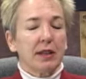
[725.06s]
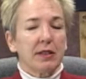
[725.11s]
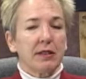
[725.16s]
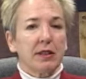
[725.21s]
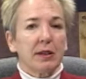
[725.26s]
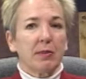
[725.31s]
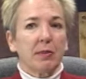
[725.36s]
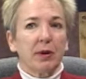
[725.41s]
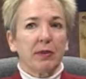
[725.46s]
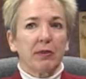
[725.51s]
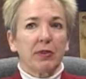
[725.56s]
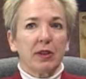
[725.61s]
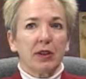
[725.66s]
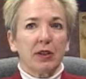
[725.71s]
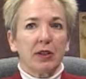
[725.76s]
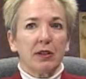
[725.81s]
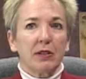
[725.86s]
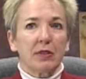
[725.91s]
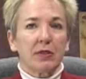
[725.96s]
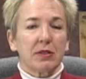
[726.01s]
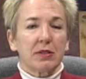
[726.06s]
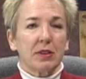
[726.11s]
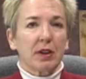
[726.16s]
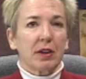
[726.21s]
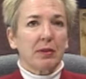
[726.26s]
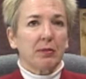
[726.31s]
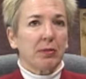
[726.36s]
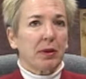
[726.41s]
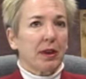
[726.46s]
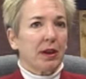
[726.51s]
and some of these
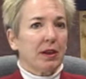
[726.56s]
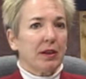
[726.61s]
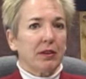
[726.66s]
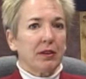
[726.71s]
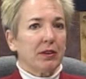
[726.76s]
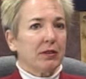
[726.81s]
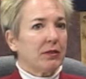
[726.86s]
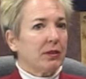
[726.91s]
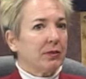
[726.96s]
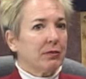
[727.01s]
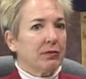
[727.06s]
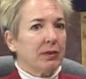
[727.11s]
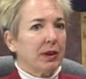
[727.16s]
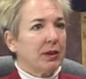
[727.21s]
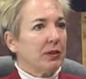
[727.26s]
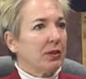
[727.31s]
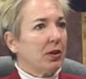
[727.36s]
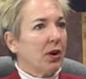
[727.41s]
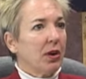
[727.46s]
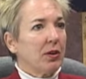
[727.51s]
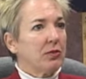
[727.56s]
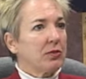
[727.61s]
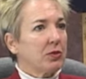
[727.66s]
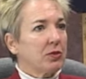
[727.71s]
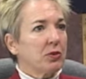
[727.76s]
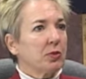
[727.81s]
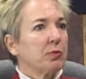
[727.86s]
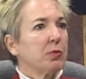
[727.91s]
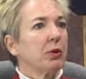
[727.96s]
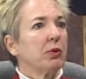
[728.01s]
plants in the gardens
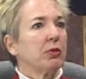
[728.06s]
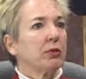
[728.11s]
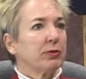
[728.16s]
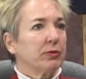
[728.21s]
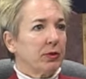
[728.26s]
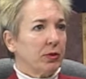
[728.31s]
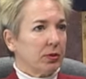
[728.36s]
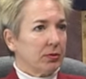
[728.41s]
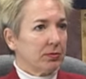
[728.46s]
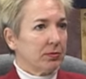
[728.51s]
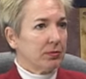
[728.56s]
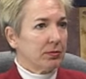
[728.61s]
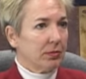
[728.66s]
are just beautiful.